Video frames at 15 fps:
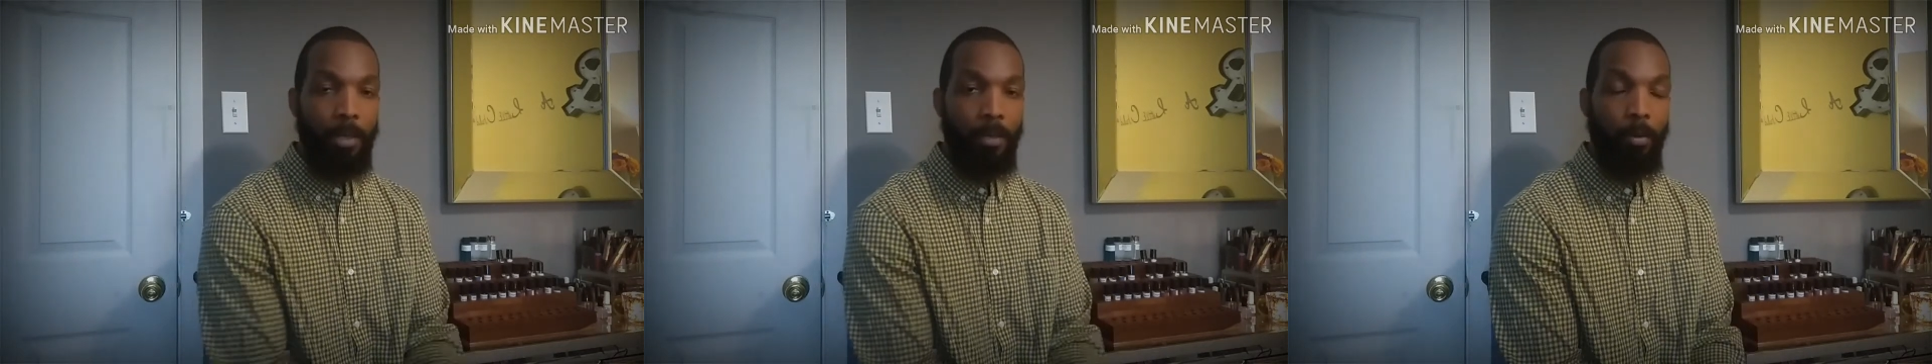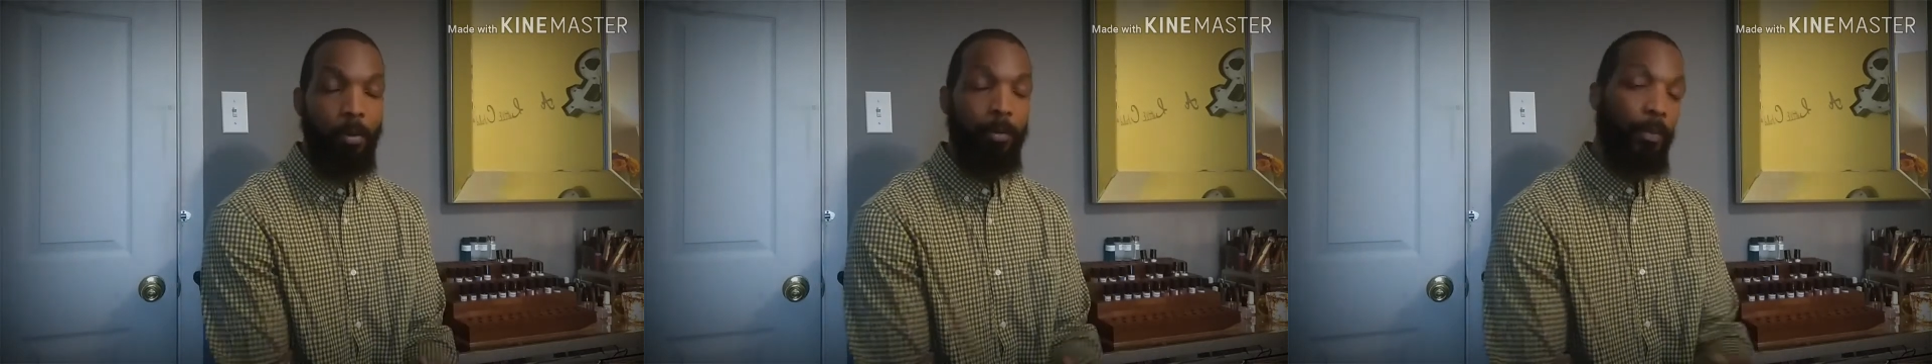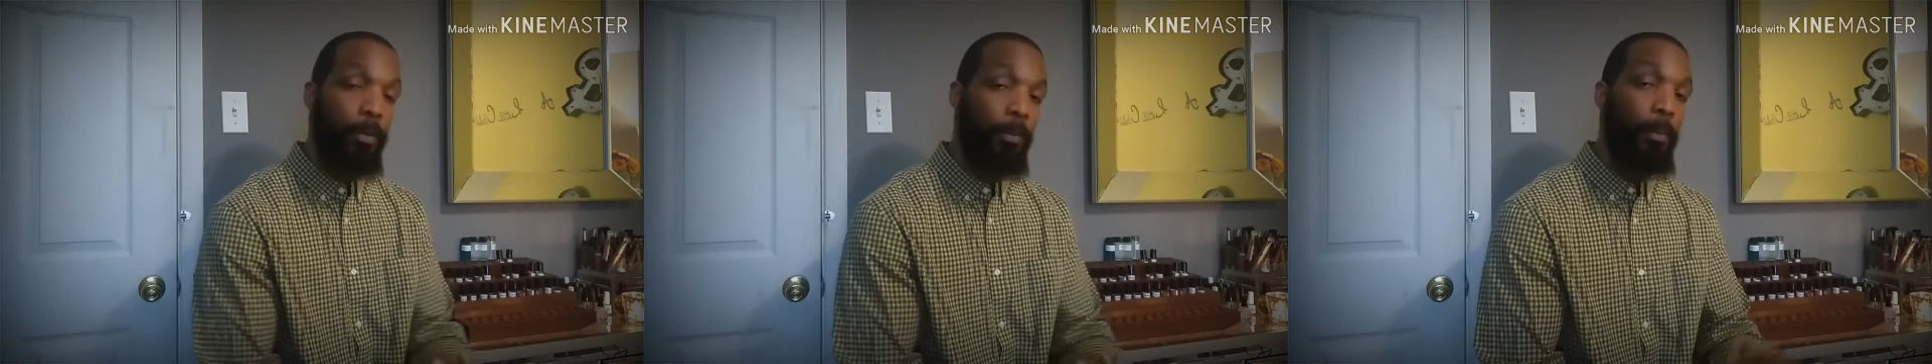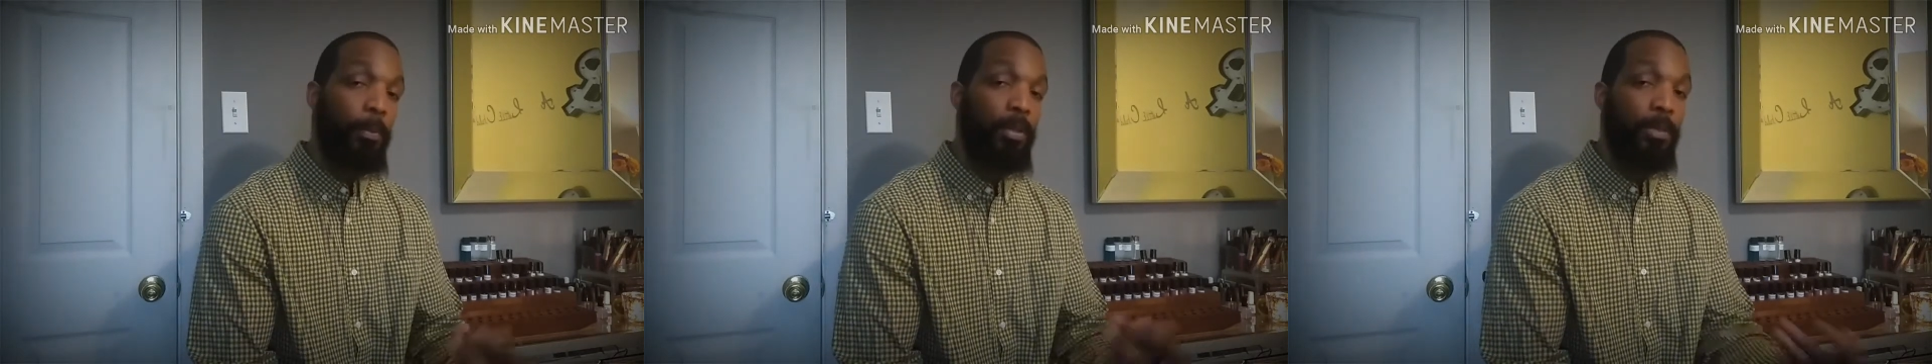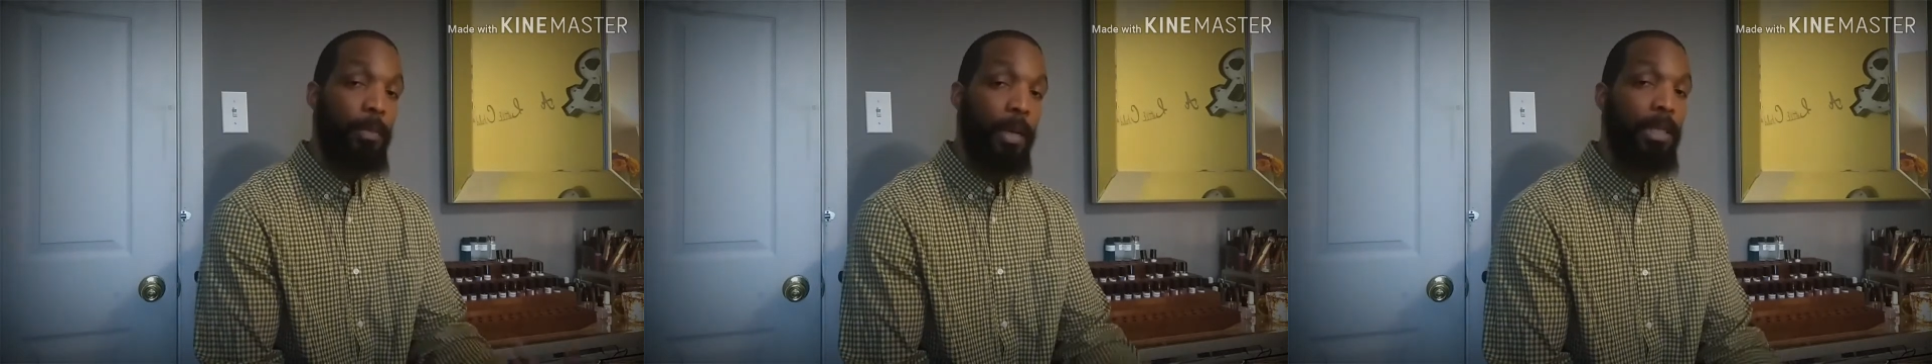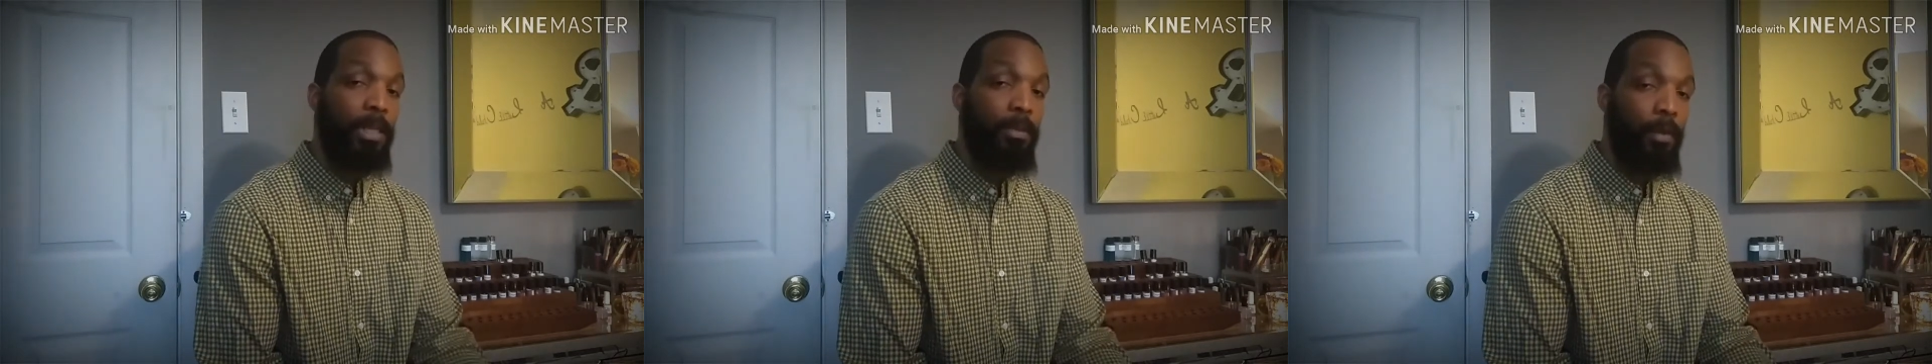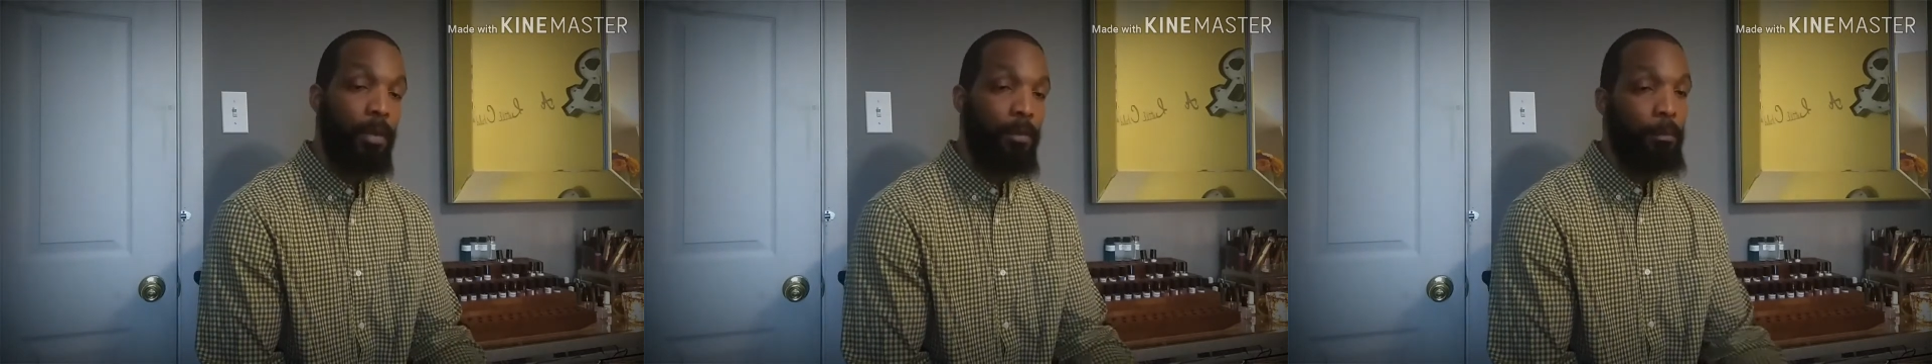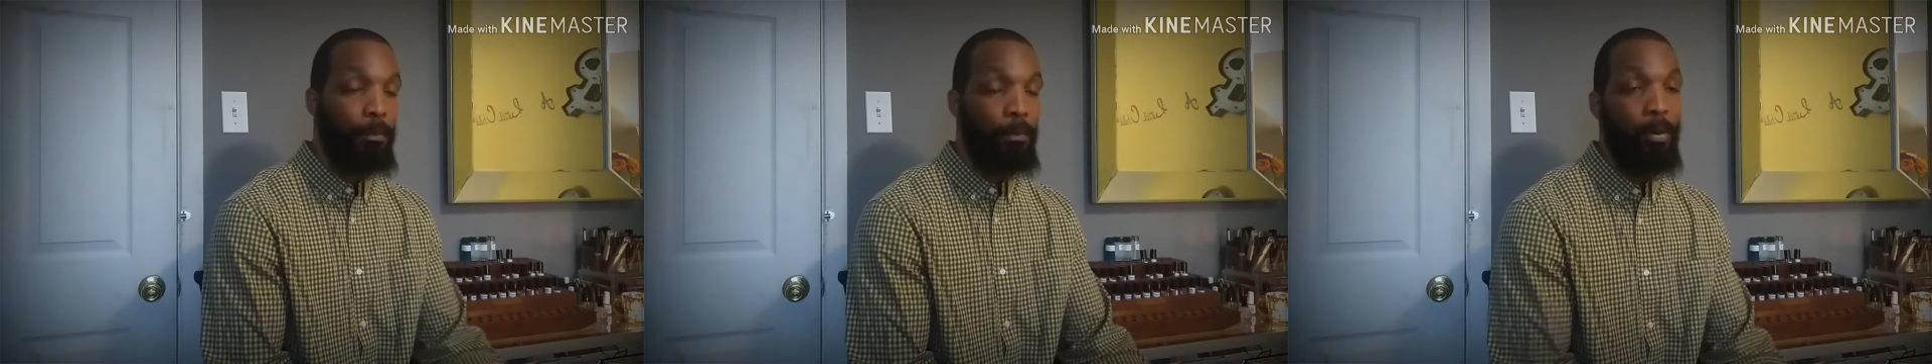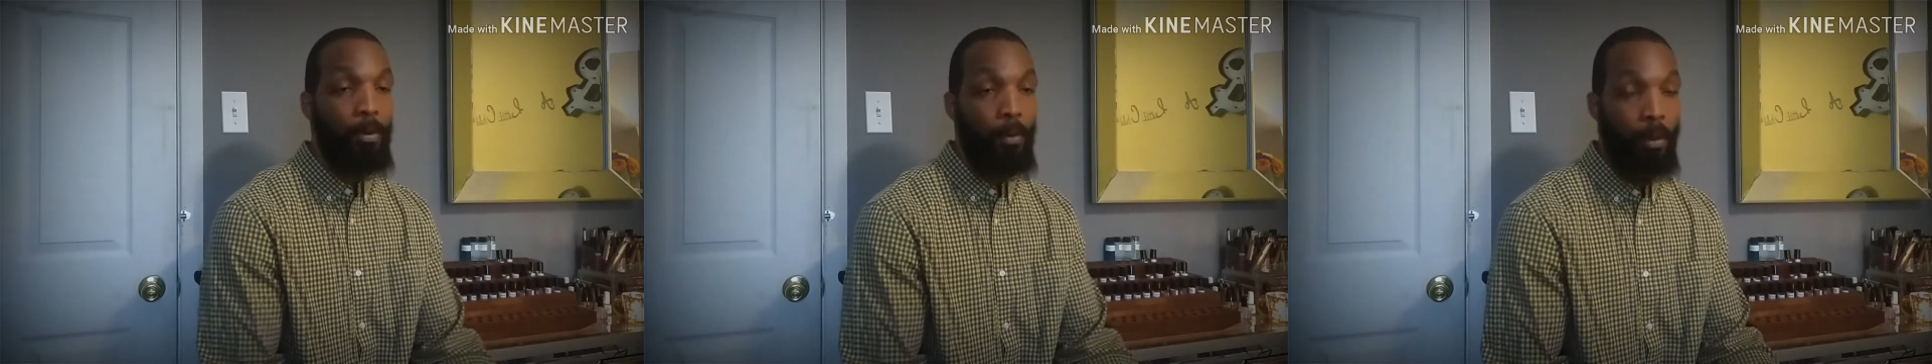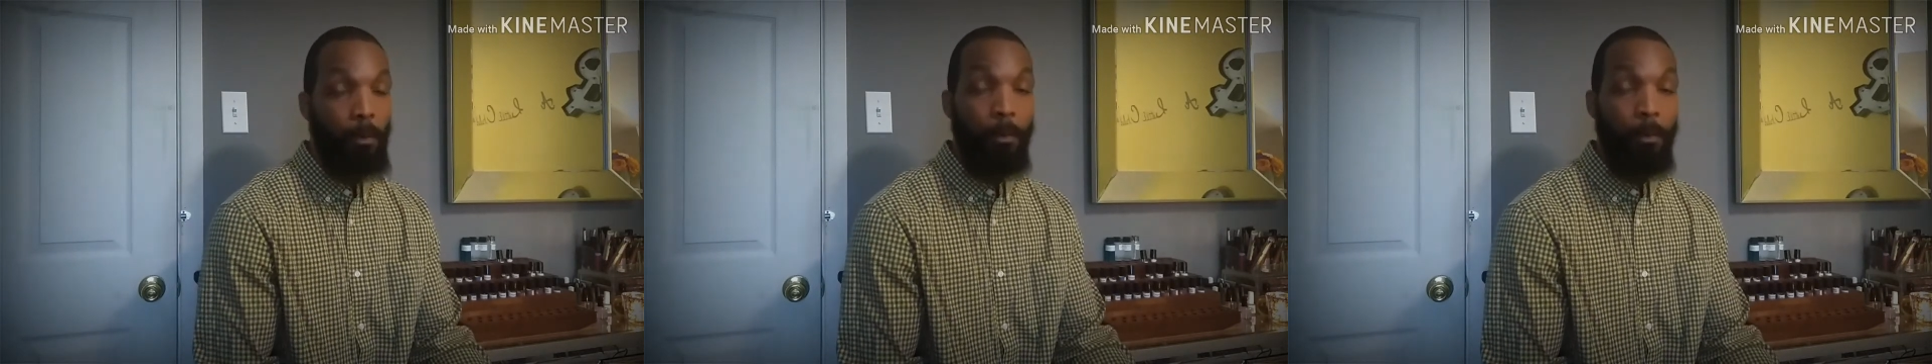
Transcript: or from a perspective of a